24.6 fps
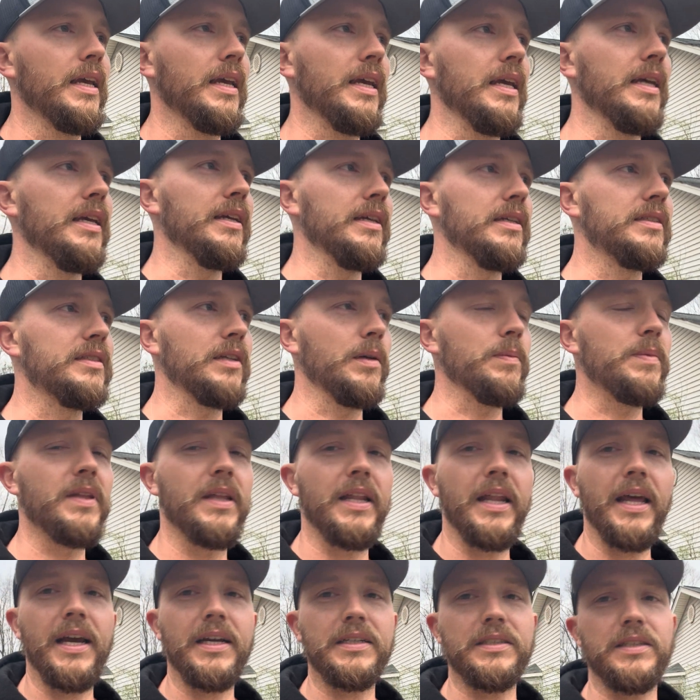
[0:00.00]
is something
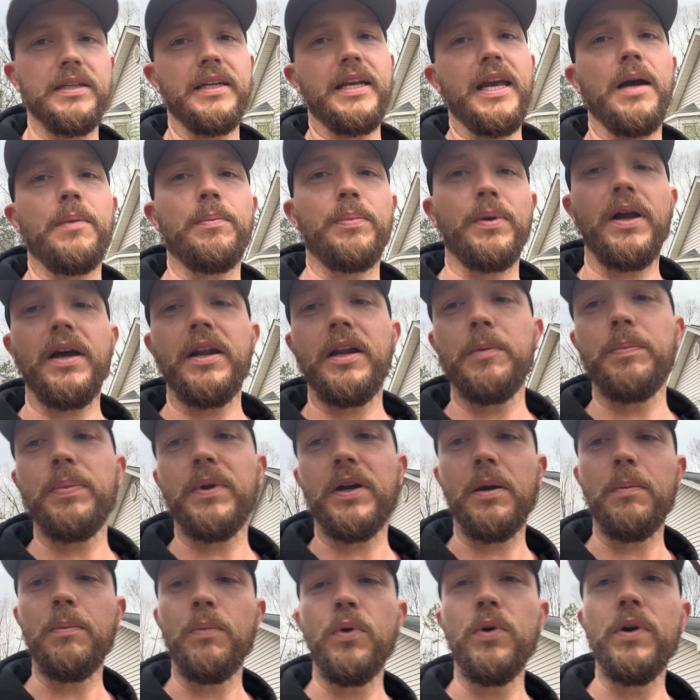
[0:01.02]
that actually got brought up in
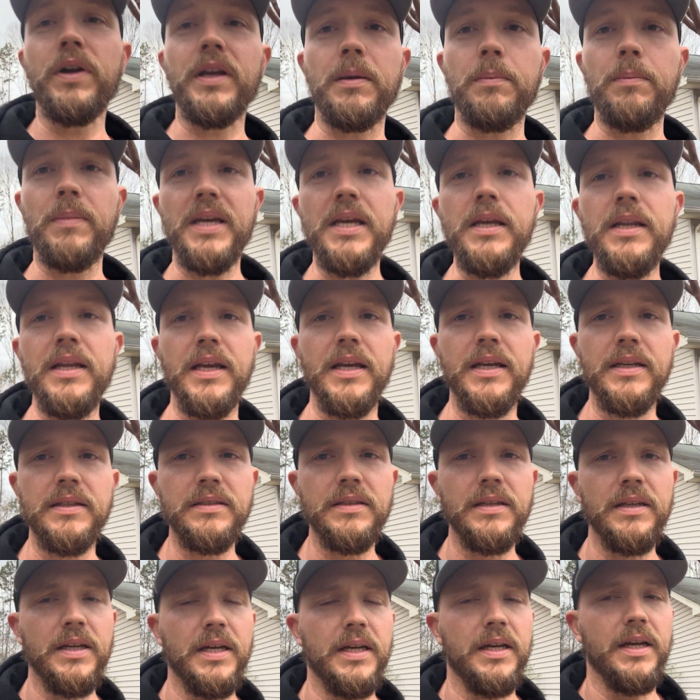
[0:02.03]
our morning
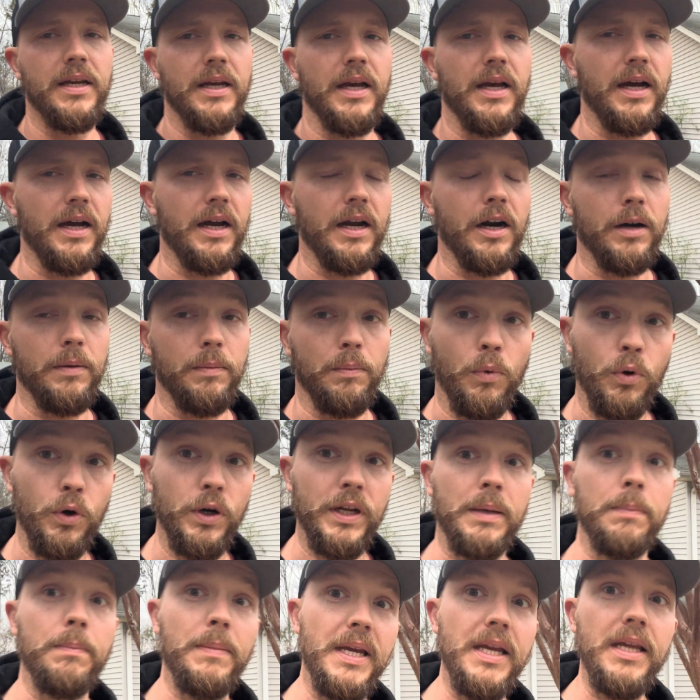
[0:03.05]
meetings. Our
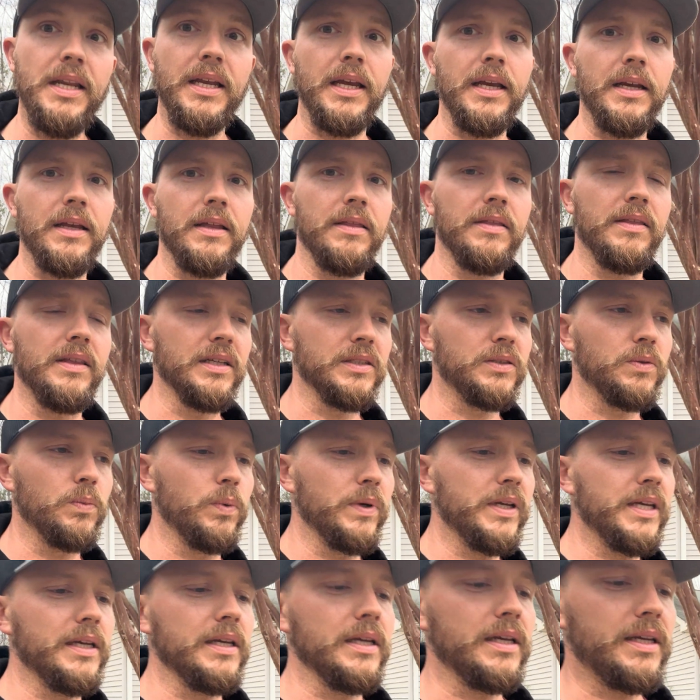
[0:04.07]
morning meeting this
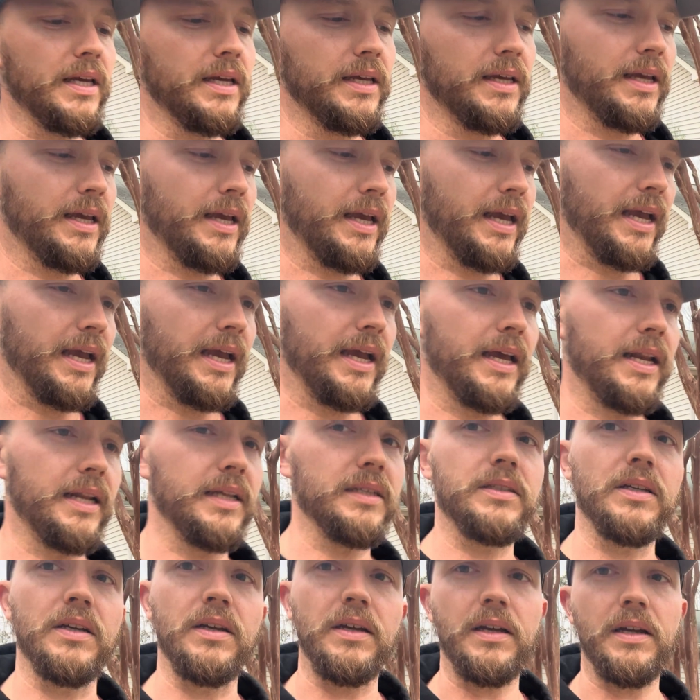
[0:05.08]
week, and
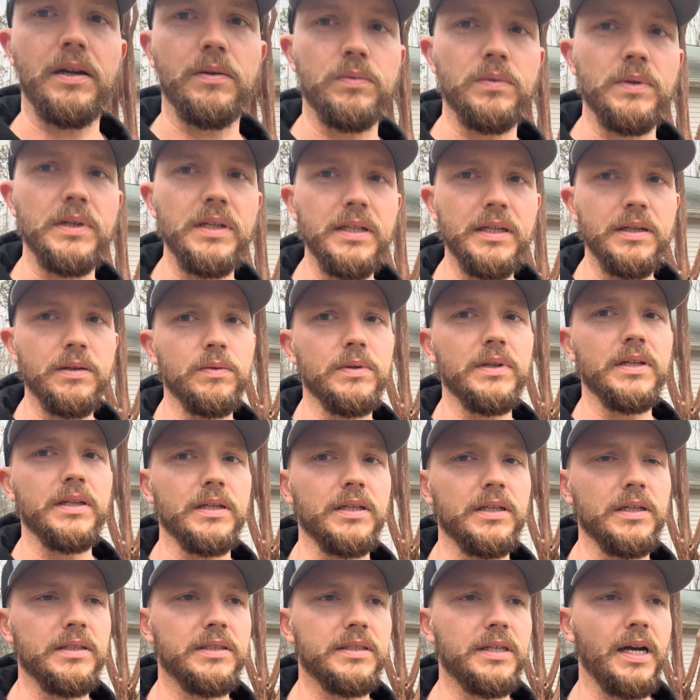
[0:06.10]
it's a really, really
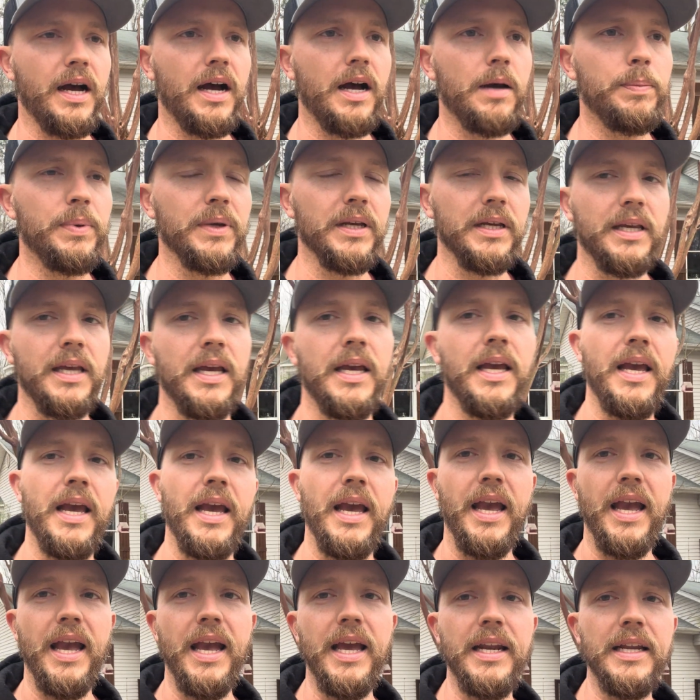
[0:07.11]
good topic,
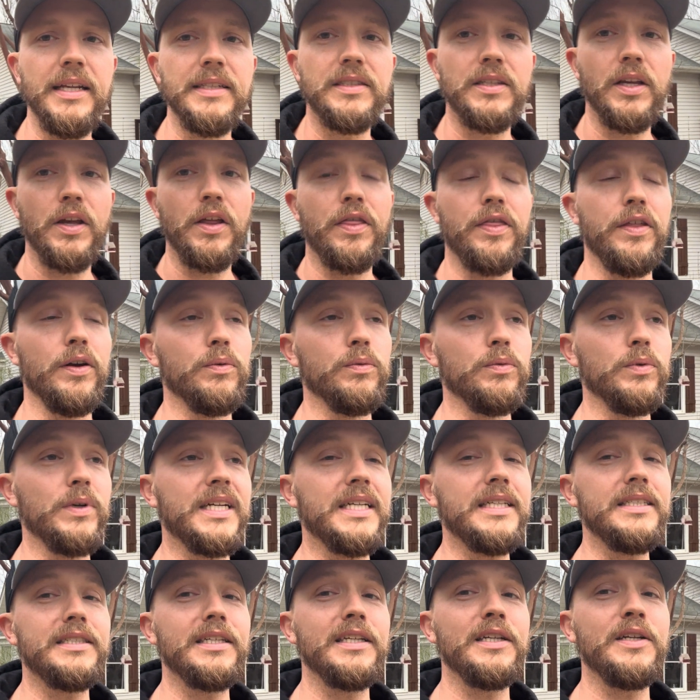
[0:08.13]
and it's the
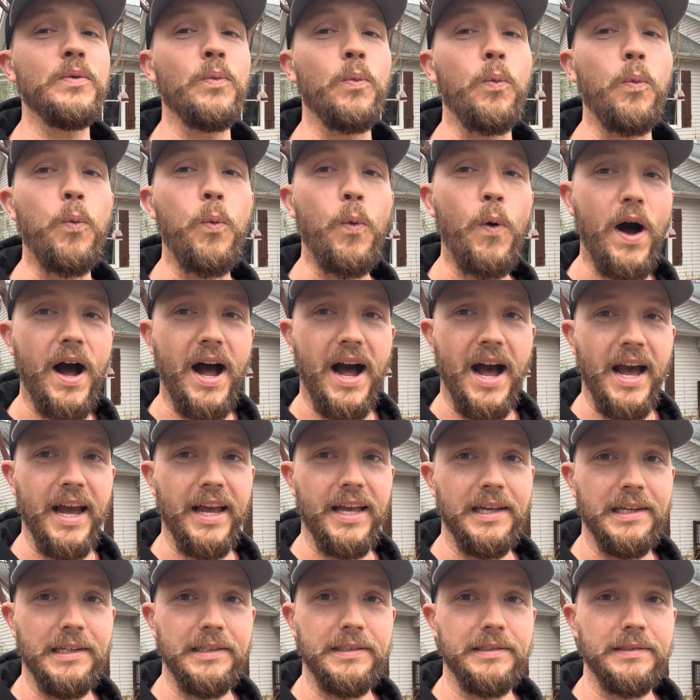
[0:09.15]
reason why.